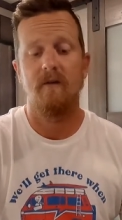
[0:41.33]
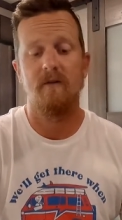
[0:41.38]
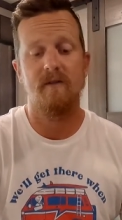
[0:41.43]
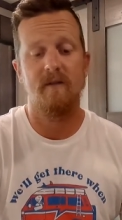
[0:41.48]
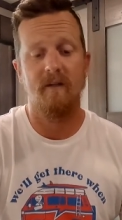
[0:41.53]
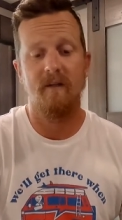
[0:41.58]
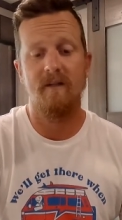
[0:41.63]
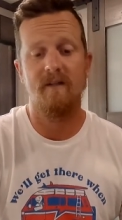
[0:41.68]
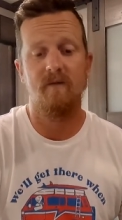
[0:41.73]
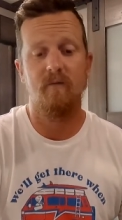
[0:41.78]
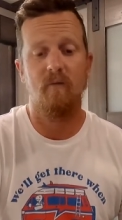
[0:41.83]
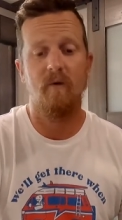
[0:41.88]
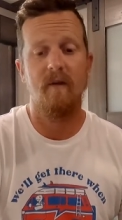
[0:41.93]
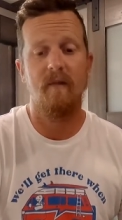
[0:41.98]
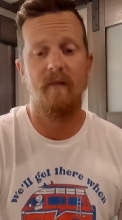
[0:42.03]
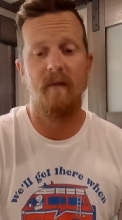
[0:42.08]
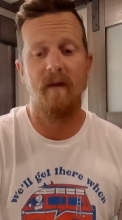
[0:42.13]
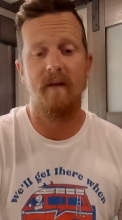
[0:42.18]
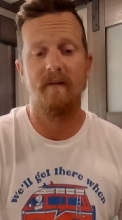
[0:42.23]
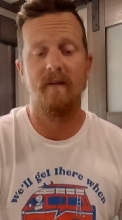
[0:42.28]
there's at least
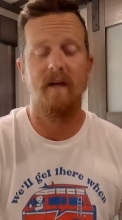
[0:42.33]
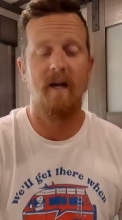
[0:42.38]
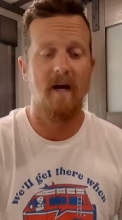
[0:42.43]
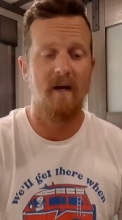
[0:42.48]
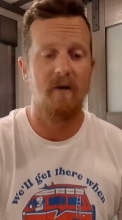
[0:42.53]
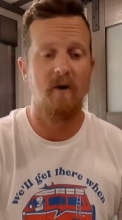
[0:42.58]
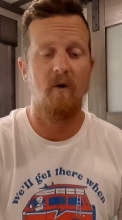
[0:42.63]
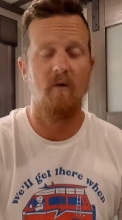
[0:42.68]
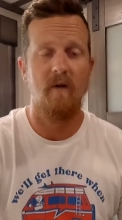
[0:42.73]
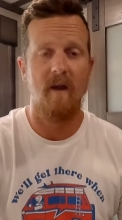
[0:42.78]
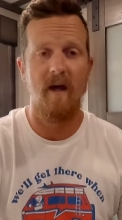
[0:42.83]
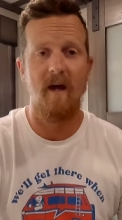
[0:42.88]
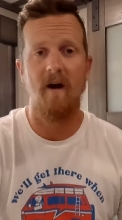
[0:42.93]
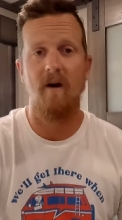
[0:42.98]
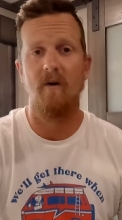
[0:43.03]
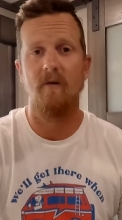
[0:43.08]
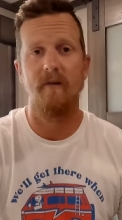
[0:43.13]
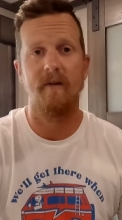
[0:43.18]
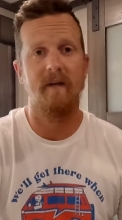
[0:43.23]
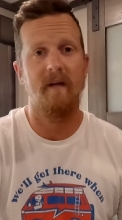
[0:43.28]
one thing that I know
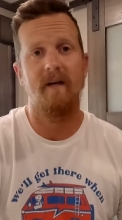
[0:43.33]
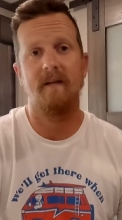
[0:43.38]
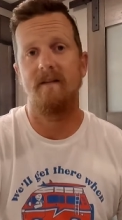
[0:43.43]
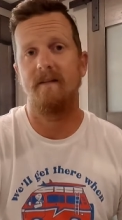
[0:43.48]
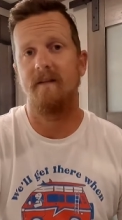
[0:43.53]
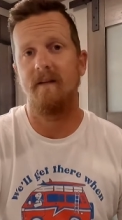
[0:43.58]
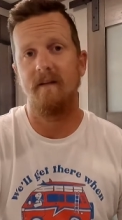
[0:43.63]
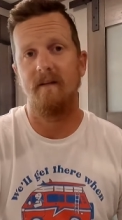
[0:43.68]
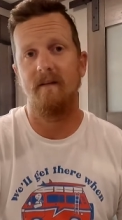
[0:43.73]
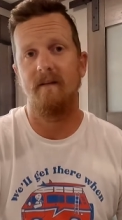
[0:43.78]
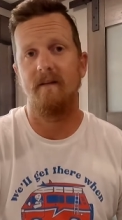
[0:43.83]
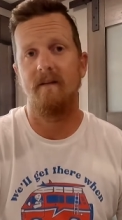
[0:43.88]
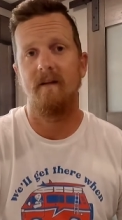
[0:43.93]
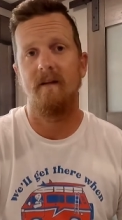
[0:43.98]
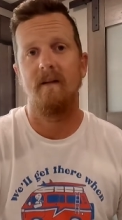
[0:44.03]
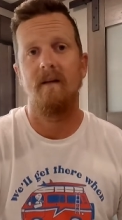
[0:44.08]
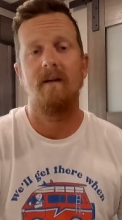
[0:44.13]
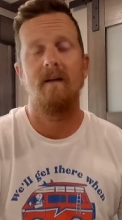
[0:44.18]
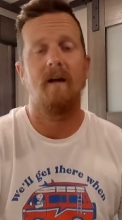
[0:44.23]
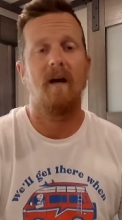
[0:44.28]
now that I didn't
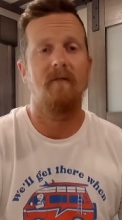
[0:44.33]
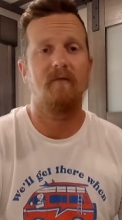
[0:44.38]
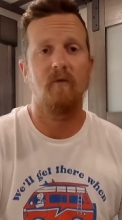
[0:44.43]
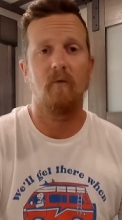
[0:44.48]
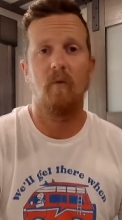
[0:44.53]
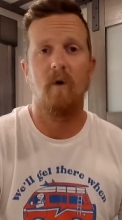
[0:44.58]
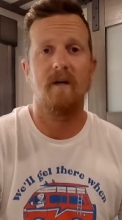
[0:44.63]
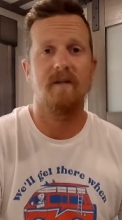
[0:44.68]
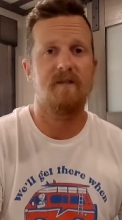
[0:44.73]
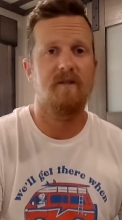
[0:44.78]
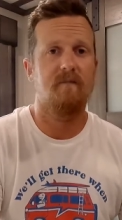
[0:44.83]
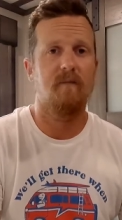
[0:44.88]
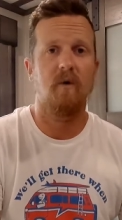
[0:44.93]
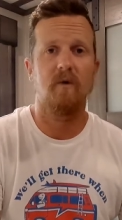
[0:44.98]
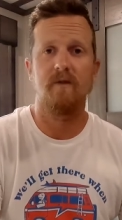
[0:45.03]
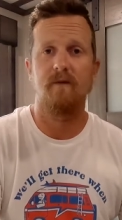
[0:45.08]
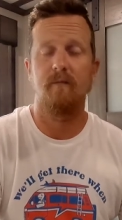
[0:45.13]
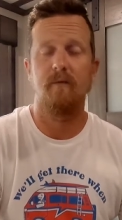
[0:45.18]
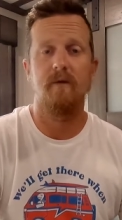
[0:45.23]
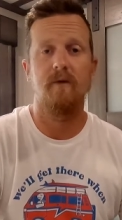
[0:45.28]
after watching
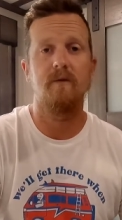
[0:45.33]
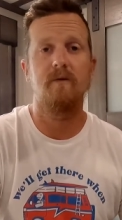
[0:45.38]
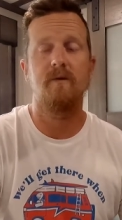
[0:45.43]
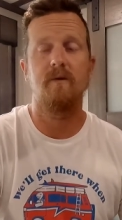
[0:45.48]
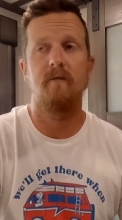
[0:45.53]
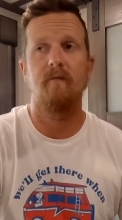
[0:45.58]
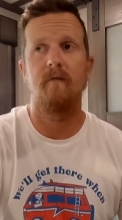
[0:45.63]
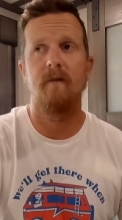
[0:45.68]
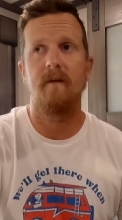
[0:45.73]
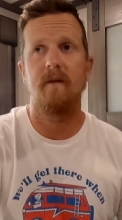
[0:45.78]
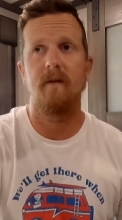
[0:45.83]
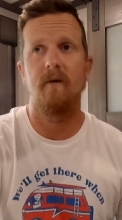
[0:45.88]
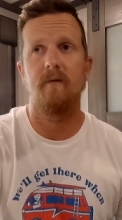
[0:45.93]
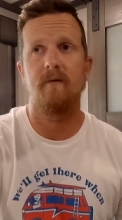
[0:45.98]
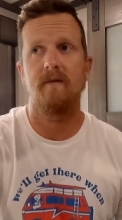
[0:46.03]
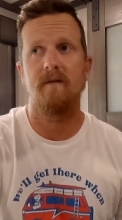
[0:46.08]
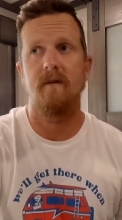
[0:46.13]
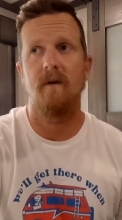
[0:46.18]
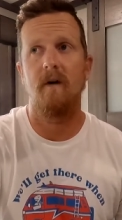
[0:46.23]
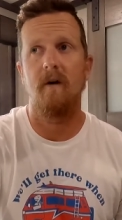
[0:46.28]
multiple YouTube
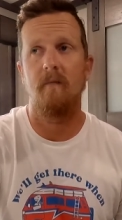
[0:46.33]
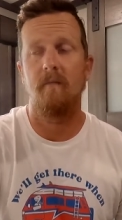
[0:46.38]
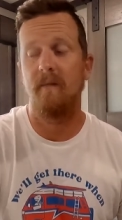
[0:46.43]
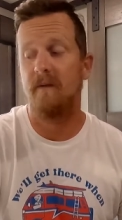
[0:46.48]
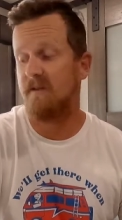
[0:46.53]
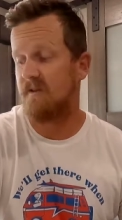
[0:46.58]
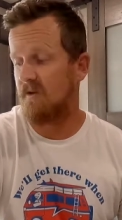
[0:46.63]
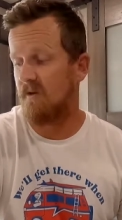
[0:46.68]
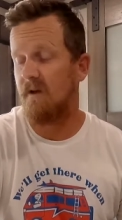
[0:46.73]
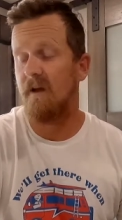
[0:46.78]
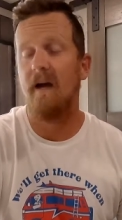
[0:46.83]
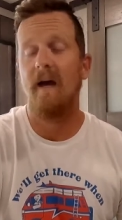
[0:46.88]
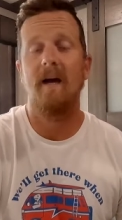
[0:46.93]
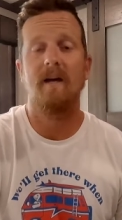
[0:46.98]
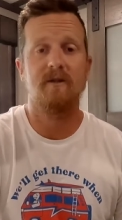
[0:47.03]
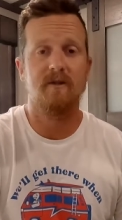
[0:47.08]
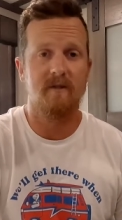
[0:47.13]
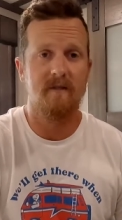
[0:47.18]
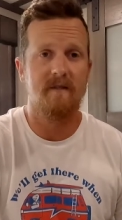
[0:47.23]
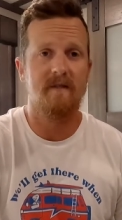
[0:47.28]
videos until I
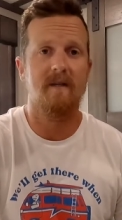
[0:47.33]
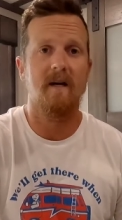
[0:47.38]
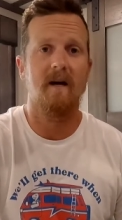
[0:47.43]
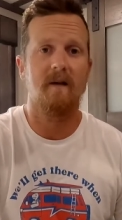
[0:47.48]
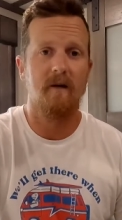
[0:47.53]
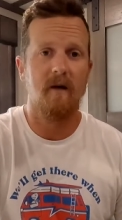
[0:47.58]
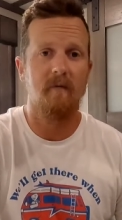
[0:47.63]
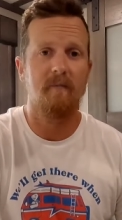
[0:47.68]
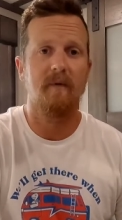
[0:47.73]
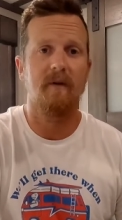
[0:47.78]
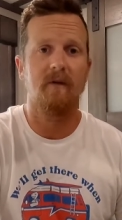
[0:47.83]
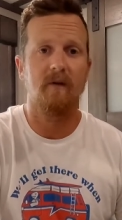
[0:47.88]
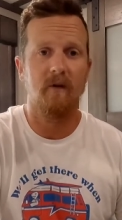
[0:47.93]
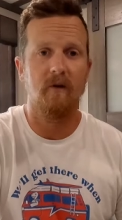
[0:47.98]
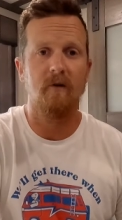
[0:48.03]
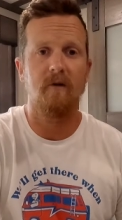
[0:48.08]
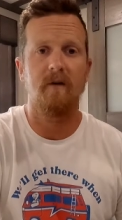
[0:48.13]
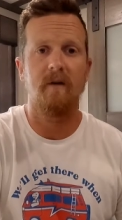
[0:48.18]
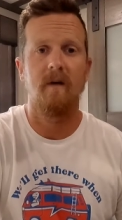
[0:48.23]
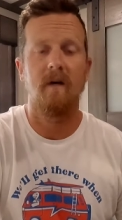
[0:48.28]
actually signed up and
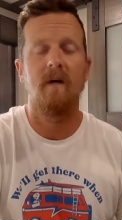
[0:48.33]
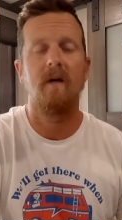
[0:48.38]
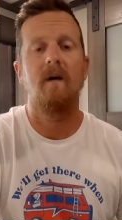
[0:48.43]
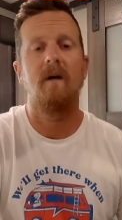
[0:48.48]
learned.